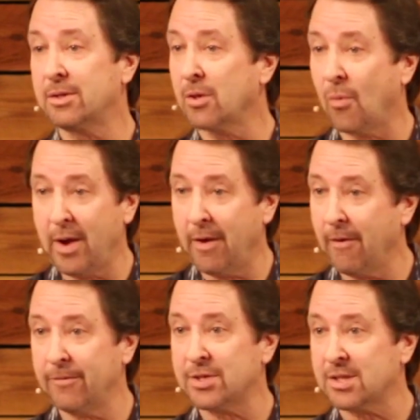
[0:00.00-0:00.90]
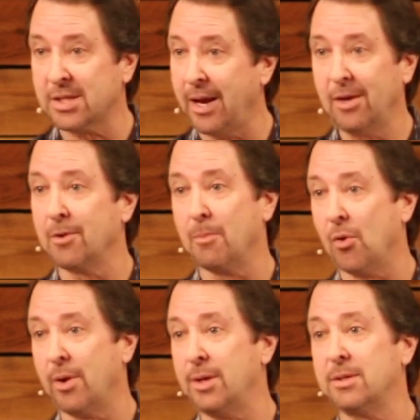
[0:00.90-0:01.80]
12 sailor
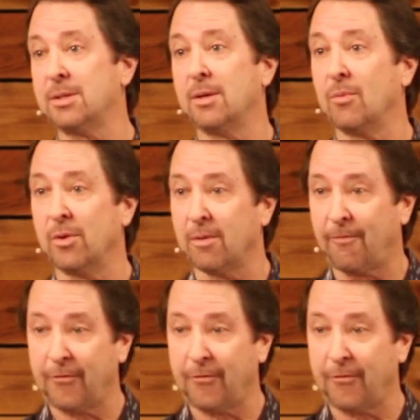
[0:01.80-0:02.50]
boys that were